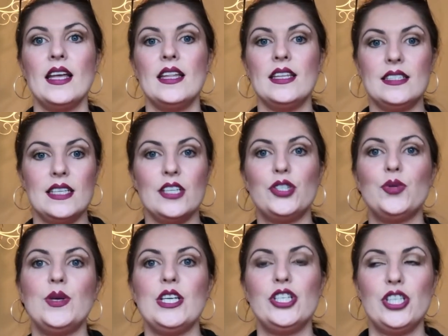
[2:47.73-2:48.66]
The
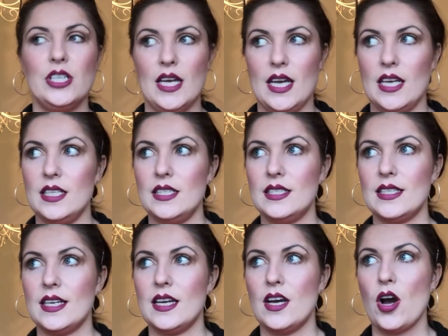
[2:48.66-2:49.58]
situation
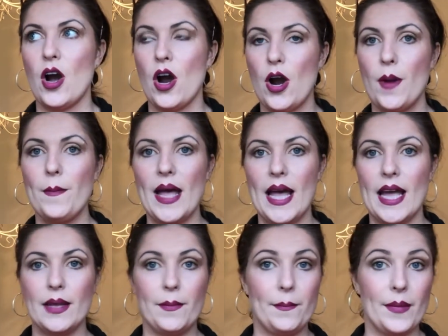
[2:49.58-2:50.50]
is, her
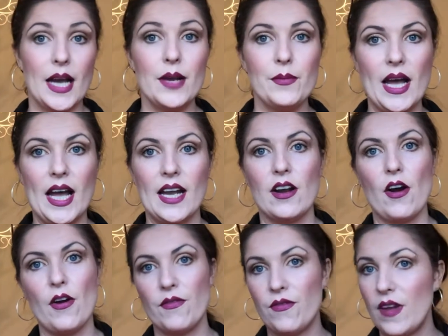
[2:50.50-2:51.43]
man and my man
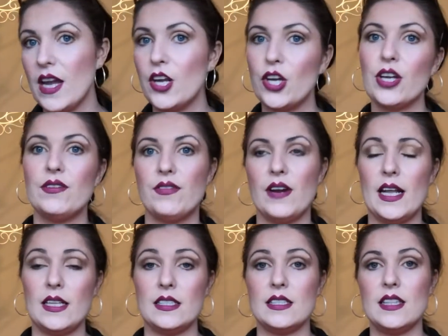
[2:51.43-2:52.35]
are very good
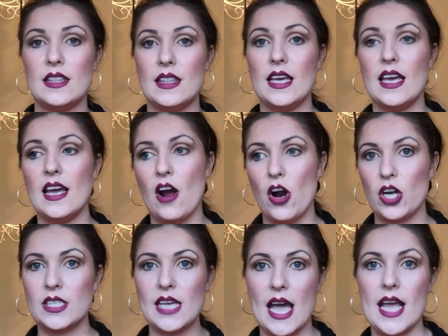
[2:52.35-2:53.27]
friends. They are
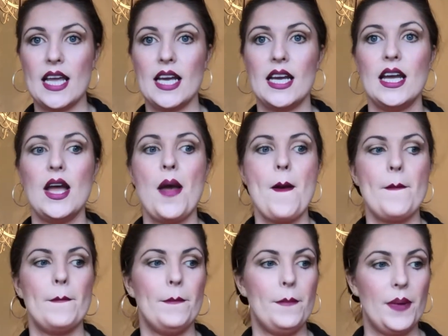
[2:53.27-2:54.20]
tight.
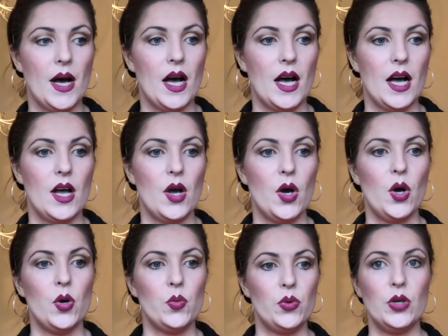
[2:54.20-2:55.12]
But
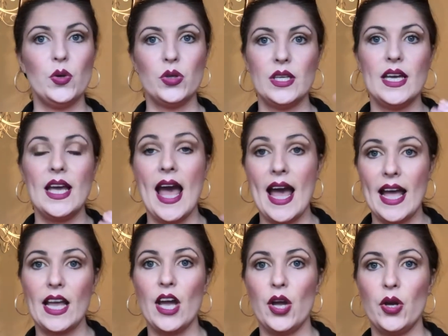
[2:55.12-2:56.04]
we only
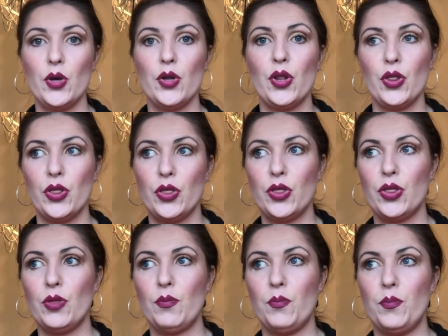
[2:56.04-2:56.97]
hang out
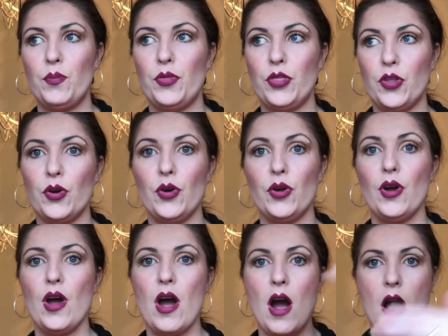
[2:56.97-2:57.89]
through
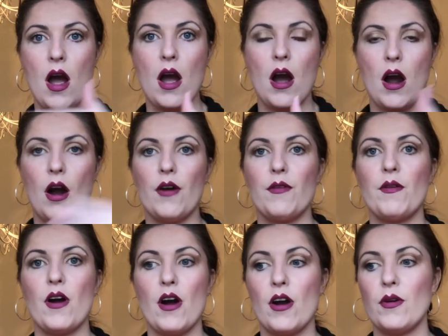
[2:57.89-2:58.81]
our
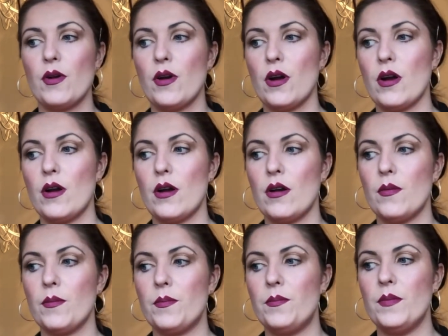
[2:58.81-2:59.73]

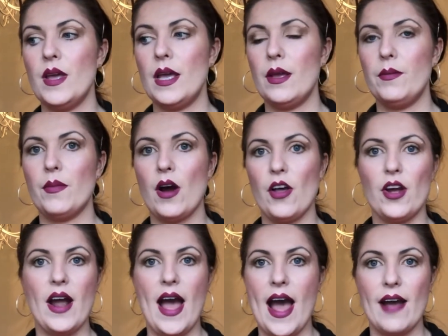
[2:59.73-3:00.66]

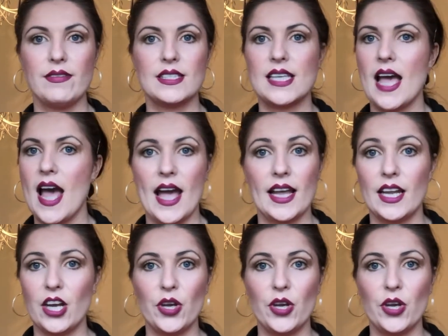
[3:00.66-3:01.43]
other halves hanging